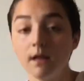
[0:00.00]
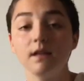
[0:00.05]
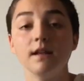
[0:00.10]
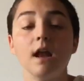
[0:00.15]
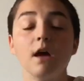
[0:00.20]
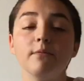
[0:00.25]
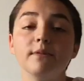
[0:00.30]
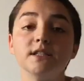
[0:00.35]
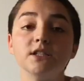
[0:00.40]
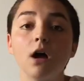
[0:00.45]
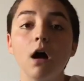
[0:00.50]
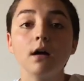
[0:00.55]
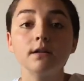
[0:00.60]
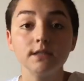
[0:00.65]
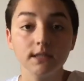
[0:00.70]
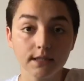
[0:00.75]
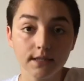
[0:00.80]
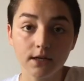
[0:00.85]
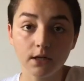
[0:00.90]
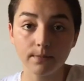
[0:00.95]
Now we
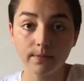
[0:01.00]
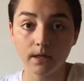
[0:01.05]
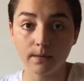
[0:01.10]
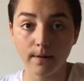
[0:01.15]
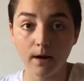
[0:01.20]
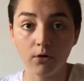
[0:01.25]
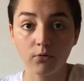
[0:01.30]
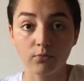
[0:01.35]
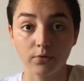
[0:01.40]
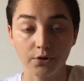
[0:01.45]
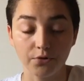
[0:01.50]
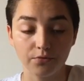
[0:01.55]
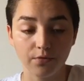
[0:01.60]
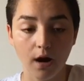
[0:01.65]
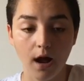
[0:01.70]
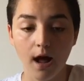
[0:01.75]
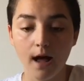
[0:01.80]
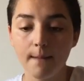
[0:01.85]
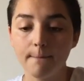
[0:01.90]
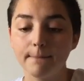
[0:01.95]
talked a little bit about root
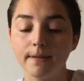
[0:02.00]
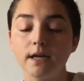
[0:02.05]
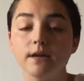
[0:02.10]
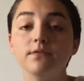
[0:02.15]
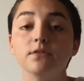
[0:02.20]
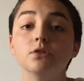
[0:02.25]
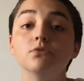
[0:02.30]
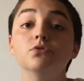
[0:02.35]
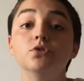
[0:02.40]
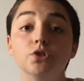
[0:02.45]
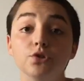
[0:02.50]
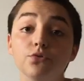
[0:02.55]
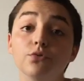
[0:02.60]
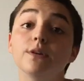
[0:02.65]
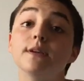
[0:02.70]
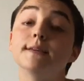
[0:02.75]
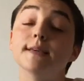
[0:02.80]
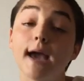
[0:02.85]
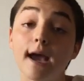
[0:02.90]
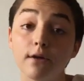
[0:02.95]
rot, but if you do
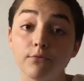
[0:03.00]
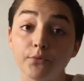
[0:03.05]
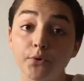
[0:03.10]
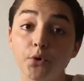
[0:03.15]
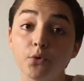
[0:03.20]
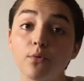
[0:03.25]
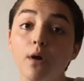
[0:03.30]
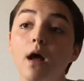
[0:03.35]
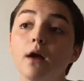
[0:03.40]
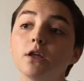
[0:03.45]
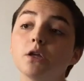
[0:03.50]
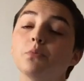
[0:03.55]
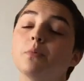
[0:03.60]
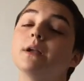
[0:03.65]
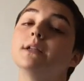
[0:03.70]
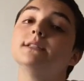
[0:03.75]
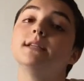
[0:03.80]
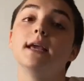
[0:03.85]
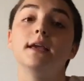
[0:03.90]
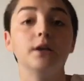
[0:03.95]
get root rot, you
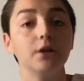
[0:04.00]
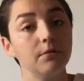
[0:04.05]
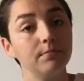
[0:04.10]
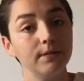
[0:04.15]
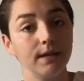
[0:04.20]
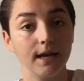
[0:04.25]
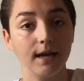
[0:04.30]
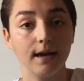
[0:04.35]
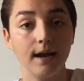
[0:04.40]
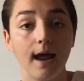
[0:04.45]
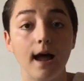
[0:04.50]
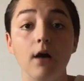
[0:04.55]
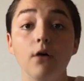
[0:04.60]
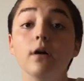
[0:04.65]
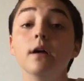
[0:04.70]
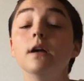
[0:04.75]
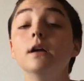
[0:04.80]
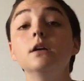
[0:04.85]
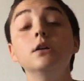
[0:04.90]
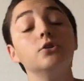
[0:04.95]
want to take your plant
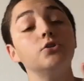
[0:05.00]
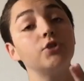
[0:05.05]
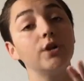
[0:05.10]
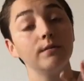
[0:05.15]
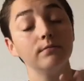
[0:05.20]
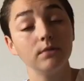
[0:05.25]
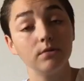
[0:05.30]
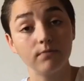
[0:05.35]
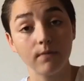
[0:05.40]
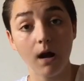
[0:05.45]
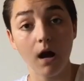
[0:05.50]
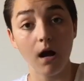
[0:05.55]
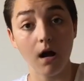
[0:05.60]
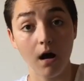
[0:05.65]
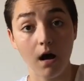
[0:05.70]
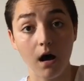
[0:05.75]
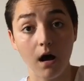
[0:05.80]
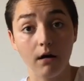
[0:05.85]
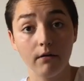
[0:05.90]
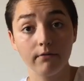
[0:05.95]
out, trim the rot
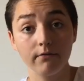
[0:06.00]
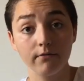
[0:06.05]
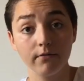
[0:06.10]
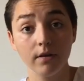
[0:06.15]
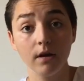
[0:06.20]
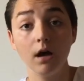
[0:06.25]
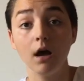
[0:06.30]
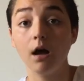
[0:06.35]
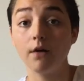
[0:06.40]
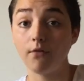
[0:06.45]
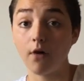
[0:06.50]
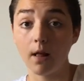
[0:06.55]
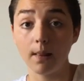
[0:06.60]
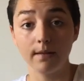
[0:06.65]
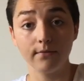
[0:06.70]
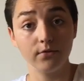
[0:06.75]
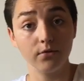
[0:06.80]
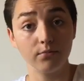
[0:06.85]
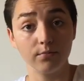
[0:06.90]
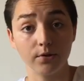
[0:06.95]
off of all
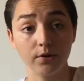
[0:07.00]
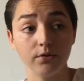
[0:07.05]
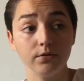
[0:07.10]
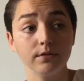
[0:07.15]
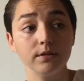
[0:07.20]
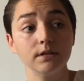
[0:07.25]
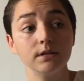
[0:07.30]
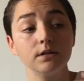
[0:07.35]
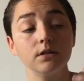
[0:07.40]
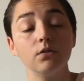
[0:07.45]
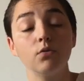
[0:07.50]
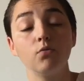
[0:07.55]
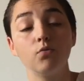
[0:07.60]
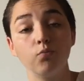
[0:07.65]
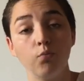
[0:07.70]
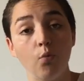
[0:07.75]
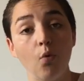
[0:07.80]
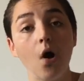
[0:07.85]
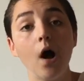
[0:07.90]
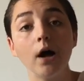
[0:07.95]
of the roots,
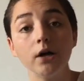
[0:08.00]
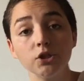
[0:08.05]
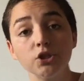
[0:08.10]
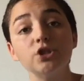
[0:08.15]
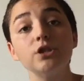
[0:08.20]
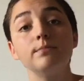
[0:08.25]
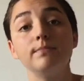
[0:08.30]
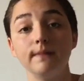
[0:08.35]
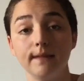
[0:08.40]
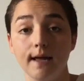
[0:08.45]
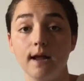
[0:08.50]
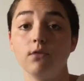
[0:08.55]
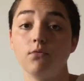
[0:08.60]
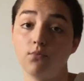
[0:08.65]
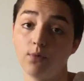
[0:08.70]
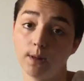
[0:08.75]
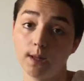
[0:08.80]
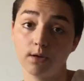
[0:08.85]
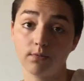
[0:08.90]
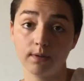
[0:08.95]
wash the
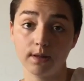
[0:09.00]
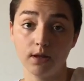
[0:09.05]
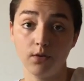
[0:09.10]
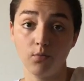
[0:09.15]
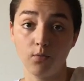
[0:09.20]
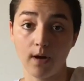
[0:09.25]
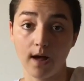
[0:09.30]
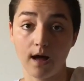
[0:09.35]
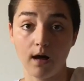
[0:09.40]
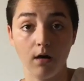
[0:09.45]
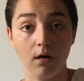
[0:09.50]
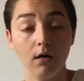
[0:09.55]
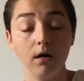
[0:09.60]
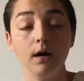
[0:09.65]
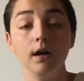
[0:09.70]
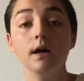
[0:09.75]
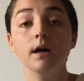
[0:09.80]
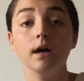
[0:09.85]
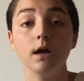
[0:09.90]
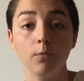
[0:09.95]
plant really, really well,
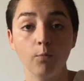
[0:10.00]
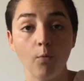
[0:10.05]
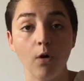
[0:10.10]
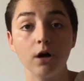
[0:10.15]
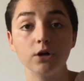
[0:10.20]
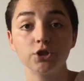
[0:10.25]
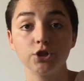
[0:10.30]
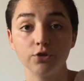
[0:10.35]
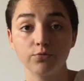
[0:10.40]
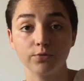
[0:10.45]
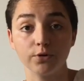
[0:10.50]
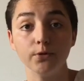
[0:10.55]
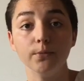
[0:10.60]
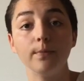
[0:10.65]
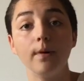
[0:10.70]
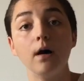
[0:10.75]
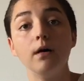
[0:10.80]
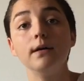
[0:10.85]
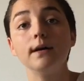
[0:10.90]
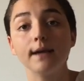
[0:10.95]
and wash the root
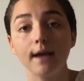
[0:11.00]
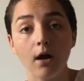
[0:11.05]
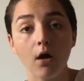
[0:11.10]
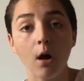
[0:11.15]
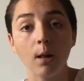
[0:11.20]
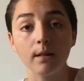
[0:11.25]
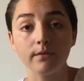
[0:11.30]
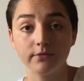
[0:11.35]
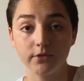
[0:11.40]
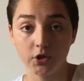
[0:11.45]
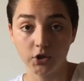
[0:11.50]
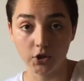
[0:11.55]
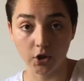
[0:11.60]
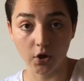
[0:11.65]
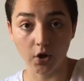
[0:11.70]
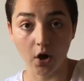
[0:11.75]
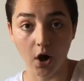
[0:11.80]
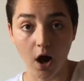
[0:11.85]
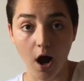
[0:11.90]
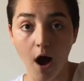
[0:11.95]
ball to get all of the
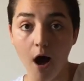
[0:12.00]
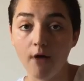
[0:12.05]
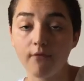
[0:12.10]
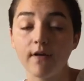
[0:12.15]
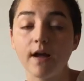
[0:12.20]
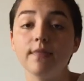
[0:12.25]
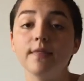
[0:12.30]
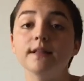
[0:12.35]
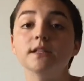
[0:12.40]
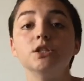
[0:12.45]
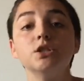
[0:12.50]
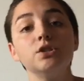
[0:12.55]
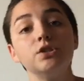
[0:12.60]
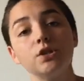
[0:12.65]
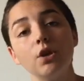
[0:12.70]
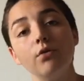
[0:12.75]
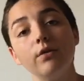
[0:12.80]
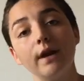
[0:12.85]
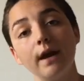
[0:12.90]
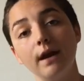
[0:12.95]
dirt off, and then
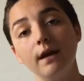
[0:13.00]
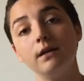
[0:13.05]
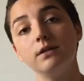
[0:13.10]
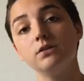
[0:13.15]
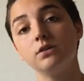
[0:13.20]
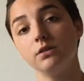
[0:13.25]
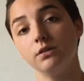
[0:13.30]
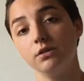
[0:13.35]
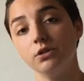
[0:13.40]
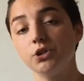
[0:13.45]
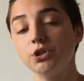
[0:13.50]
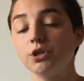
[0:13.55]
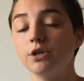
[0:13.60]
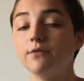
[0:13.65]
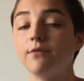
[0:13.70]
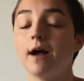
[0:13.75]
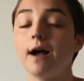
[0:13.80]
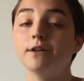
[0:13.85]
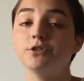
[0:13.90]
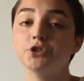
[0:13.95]
soak it in a solution
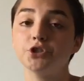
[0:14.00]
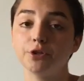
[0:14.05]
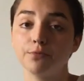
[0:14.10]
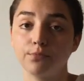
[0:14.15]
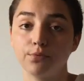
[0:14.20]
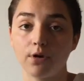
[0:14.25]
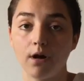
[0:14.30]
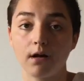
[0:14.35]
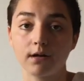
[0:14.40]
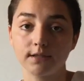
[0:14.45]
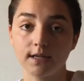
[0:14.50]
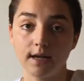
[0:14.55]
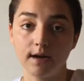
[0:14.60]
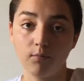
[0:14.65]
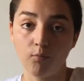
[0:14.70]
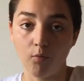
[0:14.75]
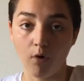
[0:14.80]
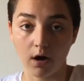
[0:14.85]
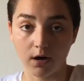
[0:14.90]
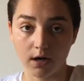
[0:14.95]
of hydrogen peroxide
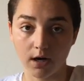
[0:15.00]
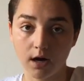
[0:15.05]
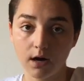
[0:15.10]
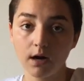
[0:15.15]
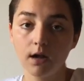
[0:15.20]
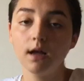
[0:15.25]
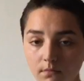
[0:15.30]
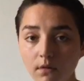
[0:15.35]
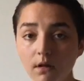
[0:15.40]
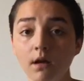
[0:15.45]
and water.